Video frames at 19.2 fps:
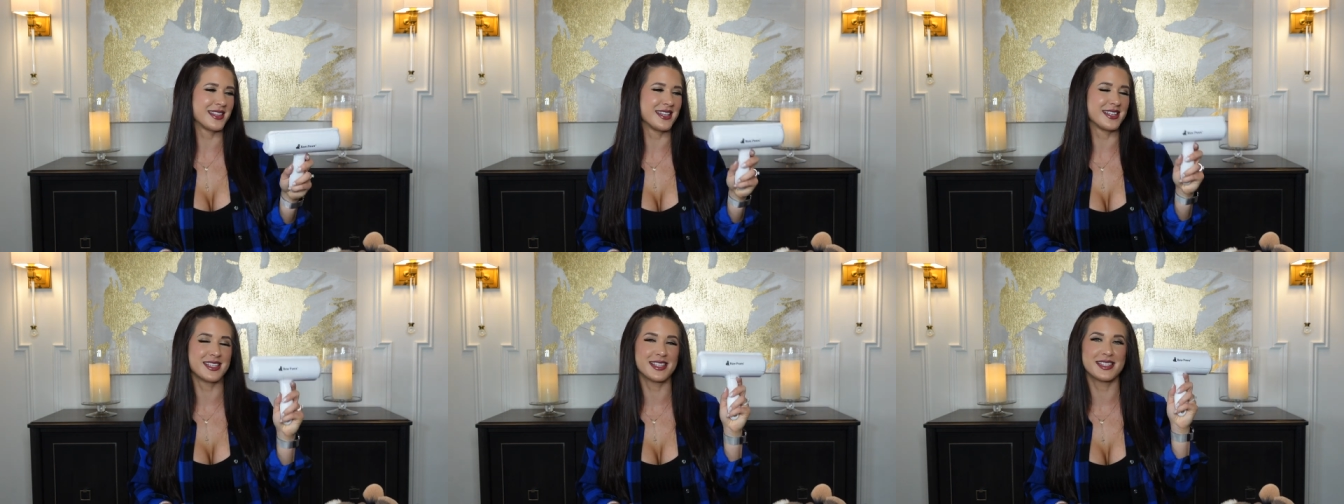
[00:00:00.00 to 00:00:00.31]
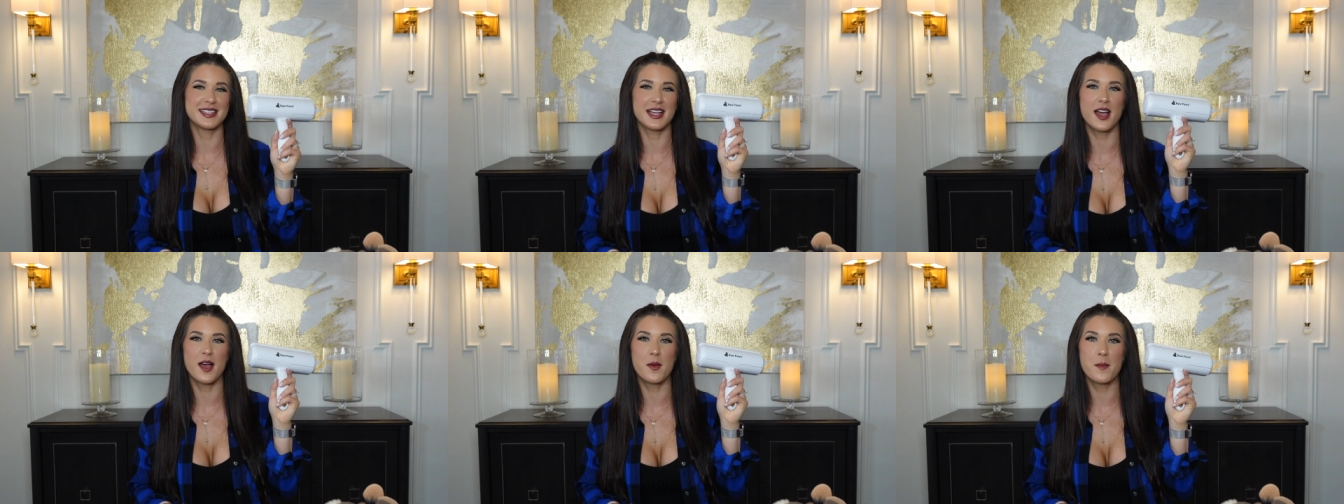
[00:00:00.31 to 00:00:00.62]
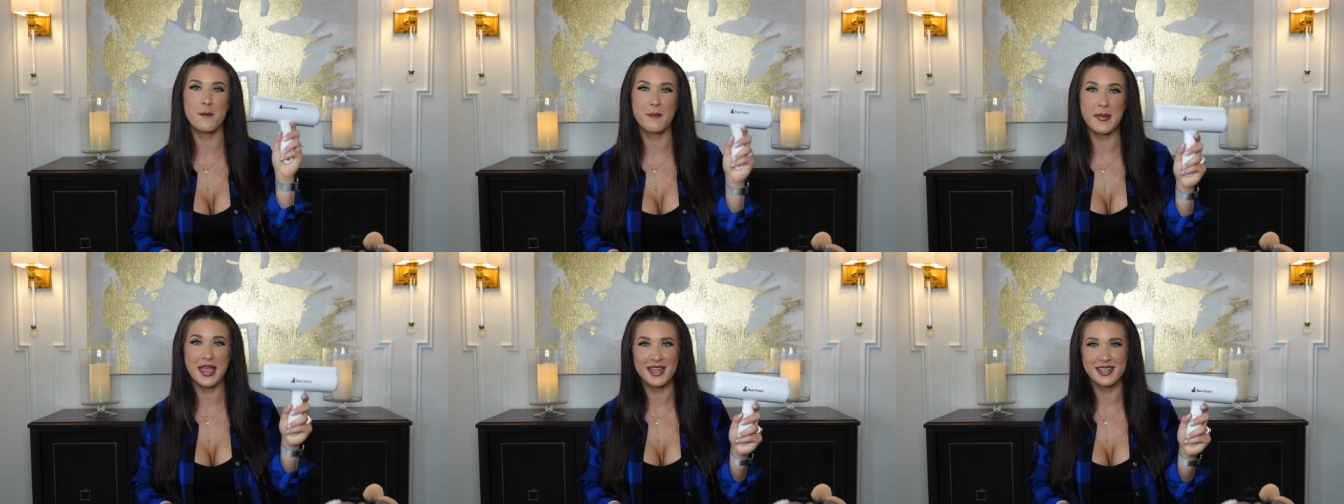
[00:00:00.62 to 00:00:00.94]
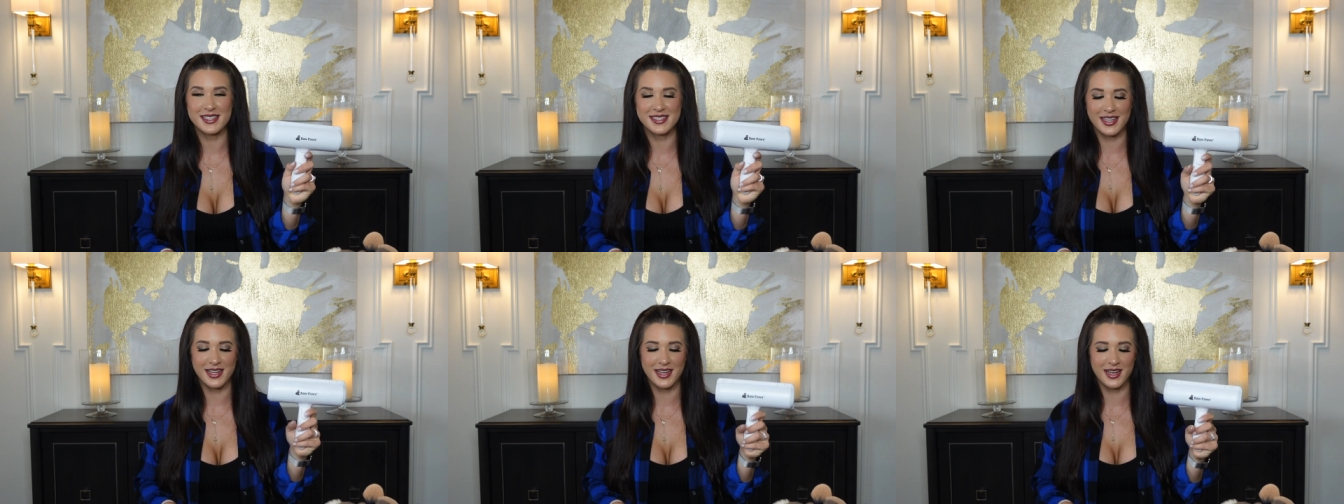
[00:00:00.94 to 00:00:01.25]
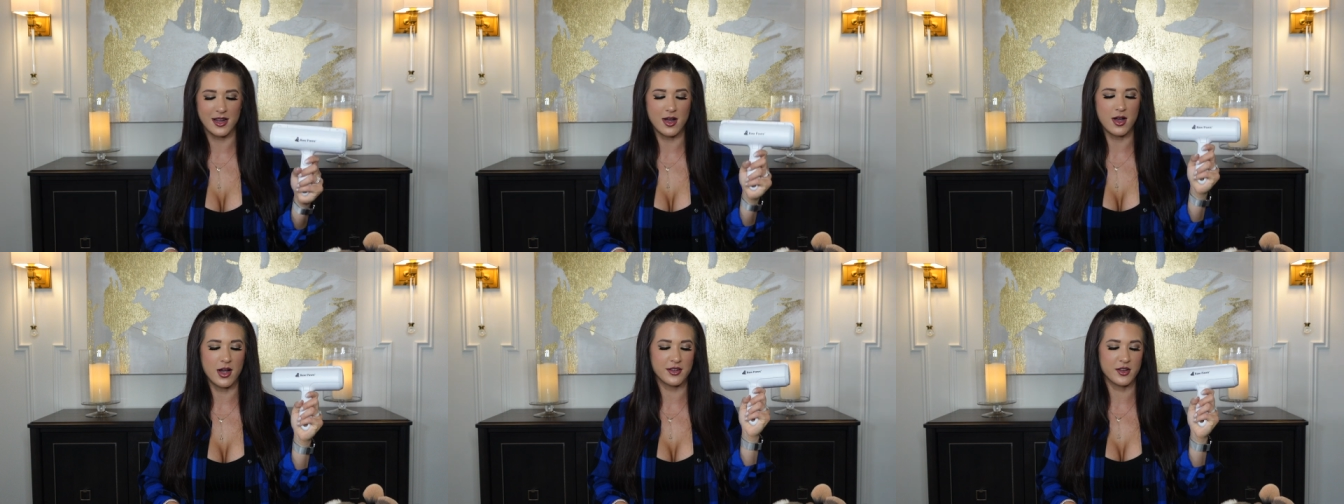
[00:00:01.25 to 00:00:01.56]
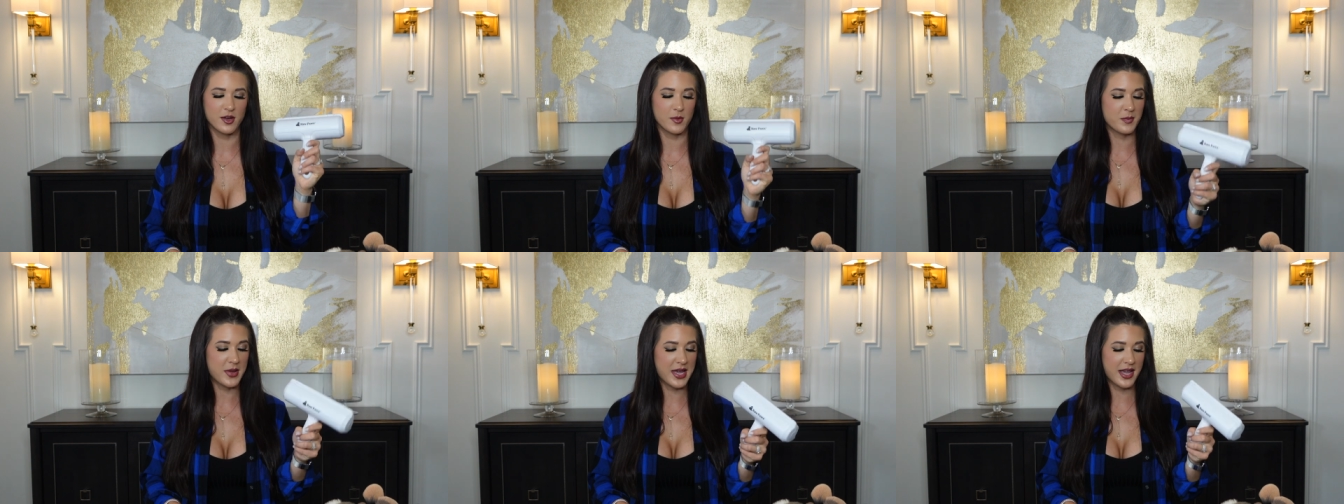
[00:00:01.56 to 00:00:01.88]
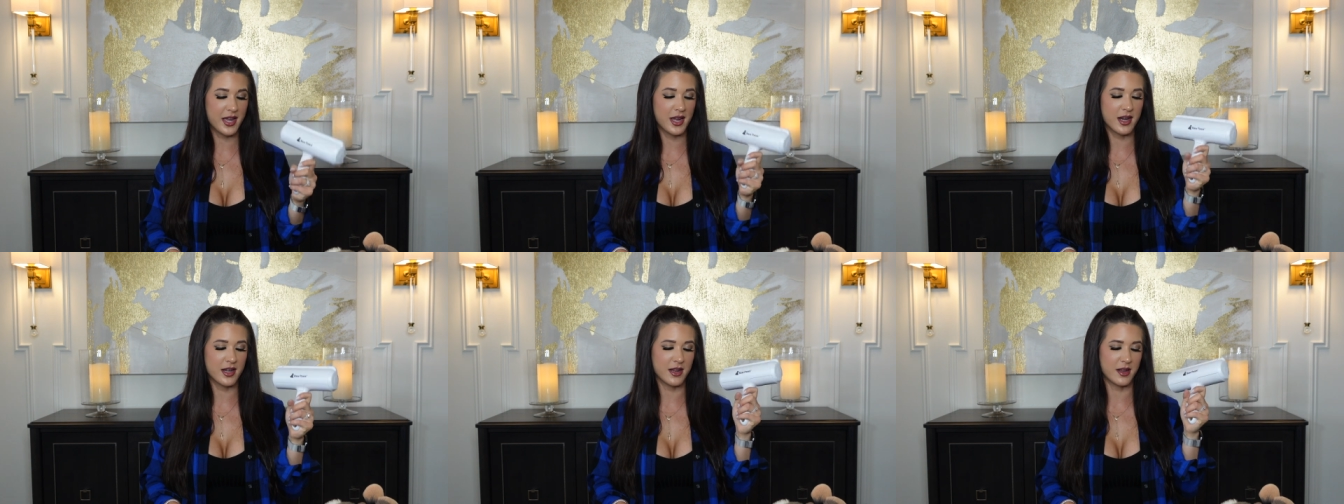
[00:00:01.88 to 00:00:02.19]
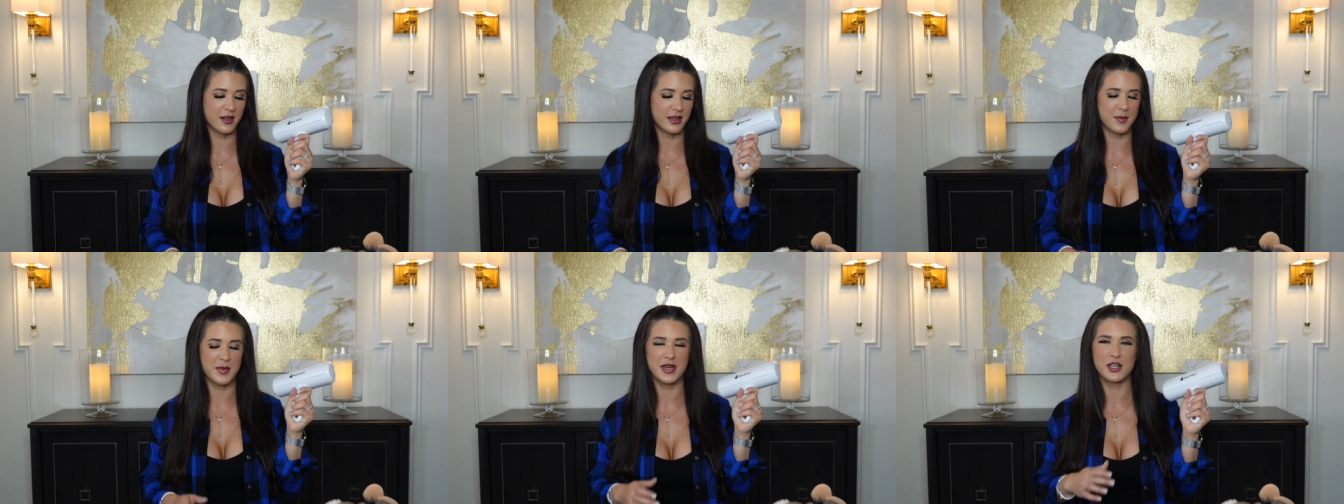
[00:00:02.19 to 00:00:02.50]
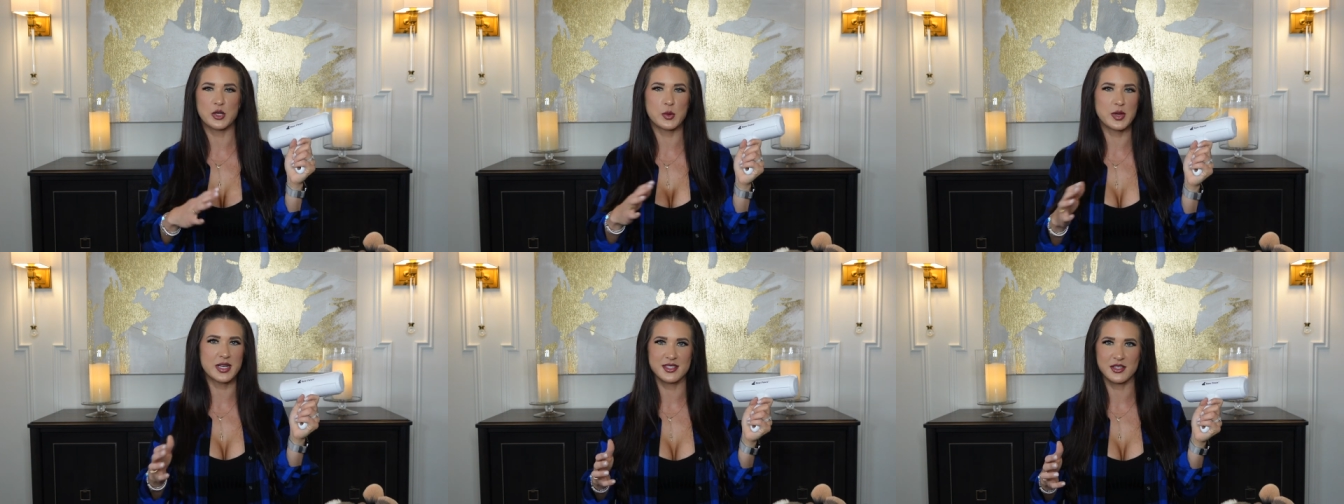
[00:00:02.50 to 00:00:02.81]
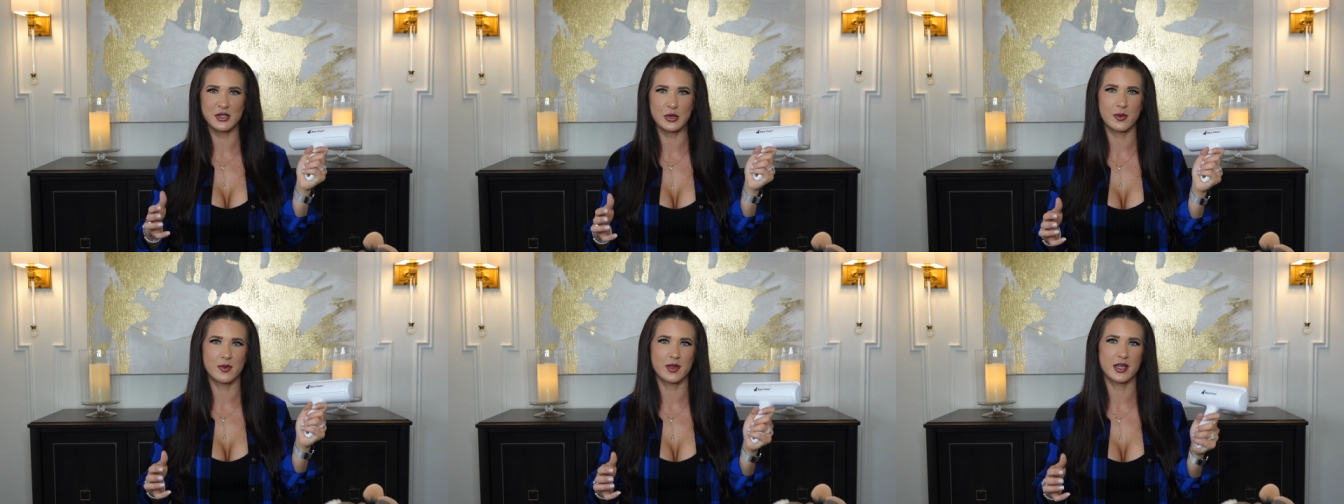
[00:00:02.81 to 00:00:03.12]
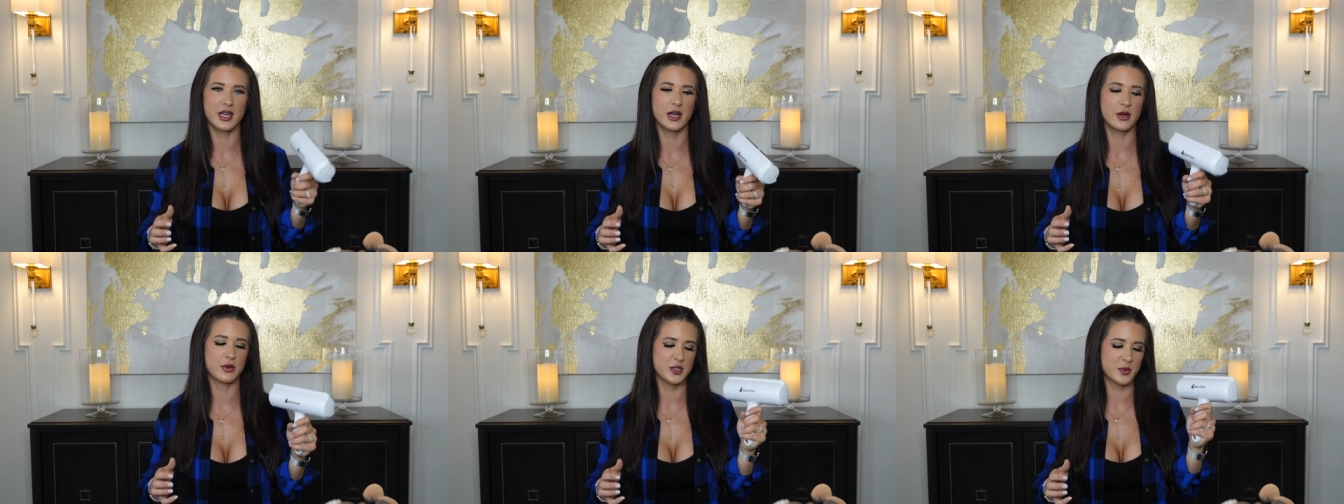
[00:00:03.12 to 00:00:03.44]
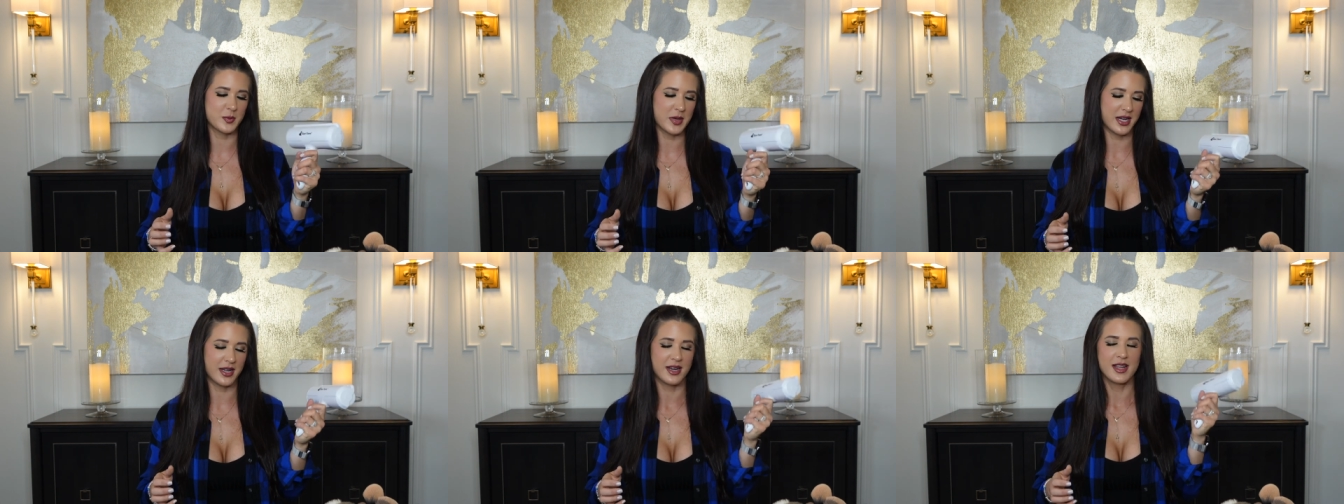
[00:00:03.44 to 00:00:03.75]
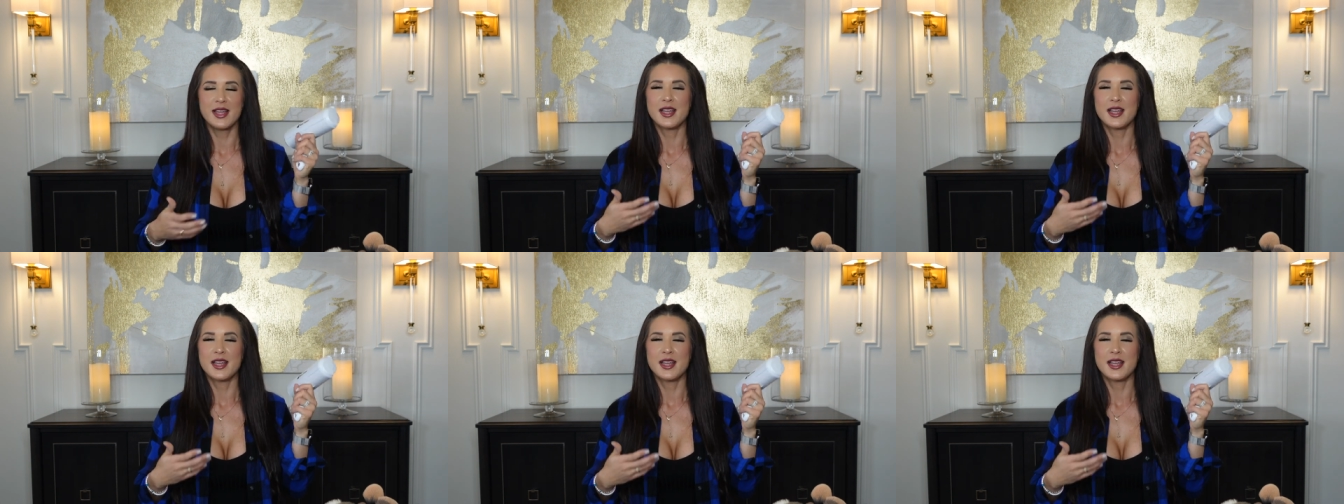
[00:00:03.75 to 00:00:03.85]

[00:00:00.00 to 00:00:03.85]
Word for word: This is amazing on your bed. I mean, Louis doesn't go on the couch, but